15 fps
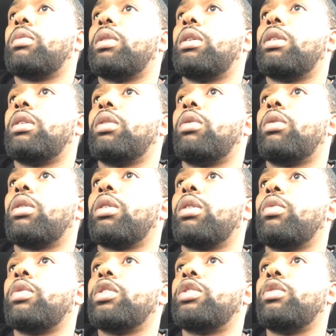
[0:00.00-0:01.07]
in the order
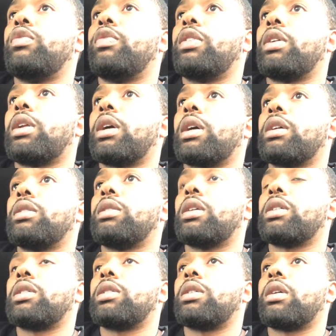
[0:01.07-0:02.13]
in which you feel like is
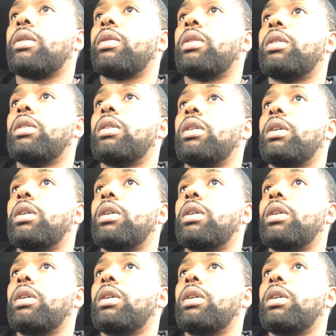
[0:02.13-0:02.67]
necessary,